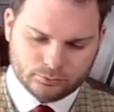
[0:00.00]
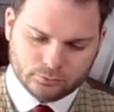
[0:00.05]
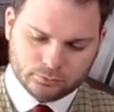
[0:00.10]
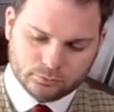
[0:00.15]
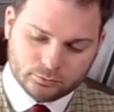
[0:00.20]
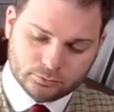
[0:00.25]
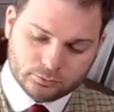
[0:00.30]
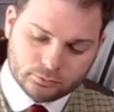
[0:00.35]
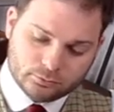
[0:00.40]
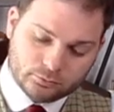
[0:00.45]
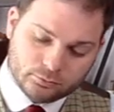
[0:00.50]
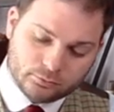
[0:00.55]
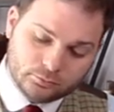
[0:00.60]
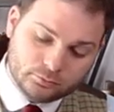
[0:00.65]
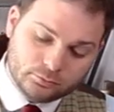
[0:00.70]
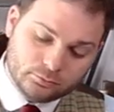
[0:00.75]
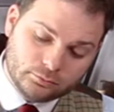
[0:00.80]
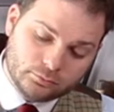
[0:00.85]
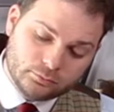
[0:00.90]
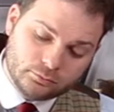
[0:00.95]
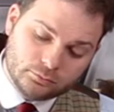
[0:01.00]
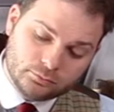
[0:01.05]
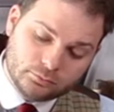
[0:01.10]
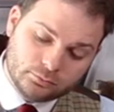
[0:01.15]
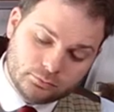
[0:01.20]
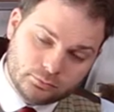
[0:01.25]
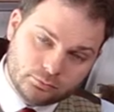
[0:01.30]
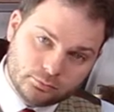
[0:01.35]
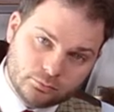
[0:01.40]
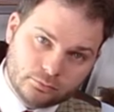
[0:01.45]

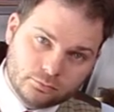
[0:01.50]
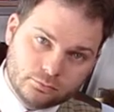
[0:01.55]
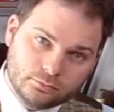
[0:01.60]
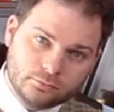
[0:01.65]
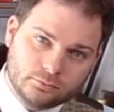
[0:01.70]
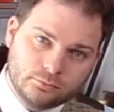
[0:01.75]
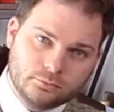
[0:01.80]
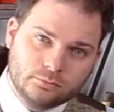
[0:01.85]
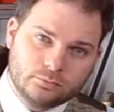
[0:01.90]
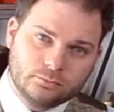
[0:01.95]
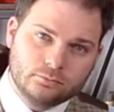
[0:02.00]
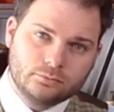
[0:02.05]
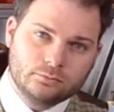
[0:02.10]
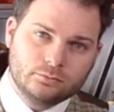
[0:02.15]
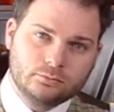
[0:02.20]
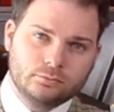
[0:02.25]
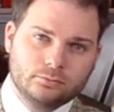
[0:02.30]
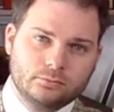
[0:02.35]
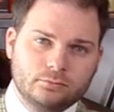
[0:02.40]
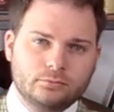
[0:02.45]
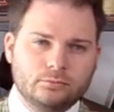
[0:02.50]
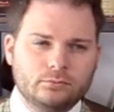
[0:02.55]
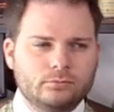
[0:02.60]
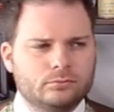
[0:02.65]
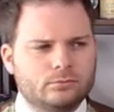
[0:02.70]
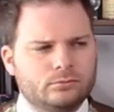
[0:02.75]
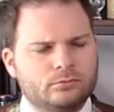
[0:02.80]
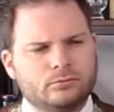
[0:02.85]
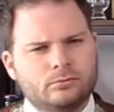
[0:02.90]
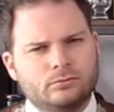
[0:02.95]

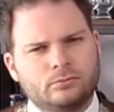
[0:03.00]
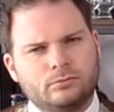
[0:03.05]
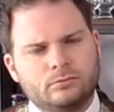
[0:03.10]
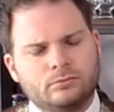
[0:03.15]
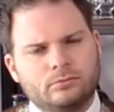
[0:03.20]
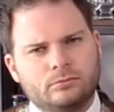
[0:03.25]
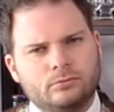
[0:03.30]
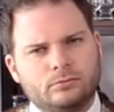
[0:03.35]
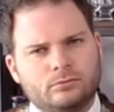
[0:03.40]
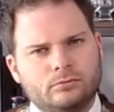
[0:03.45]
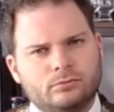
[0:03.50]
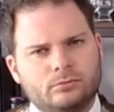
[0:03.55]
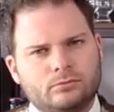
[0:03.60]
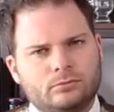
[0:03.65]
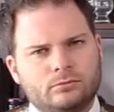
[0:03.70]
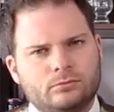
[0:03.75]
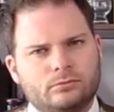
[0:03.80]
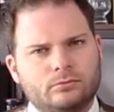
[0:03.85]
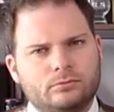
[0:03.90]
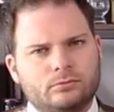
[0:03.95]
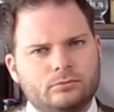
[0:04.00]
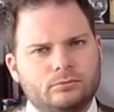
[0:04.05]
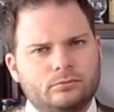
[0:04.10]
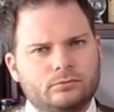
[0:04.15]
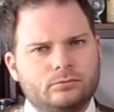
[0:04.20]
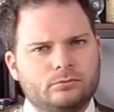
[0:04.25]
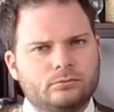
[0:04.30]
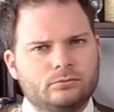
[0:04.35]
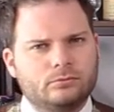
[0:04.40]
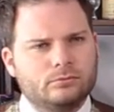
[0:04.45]

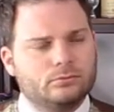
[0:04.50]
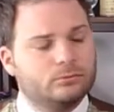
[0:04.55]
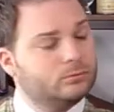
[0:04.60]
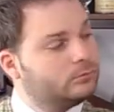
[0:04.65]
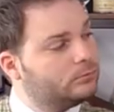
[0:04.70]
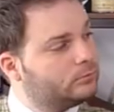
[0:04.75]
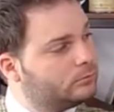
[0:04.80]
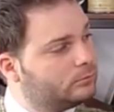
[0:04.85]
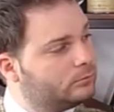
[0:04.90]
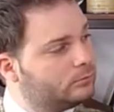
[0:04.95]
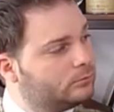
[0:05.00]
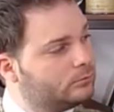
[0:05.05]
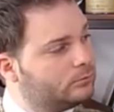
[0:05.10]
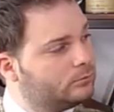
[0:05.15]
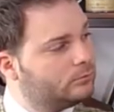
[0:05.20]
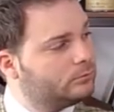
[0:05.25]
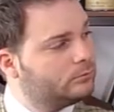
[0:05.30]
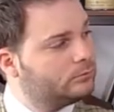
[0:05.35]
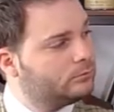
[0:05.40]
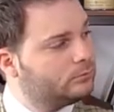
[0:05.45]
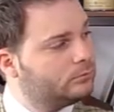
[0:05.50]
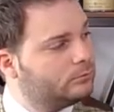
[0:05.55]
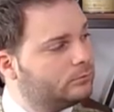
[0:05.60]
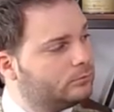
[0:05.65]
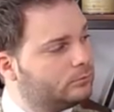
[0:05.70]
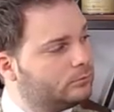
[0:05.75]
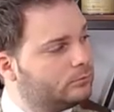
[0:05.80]
(not speaking)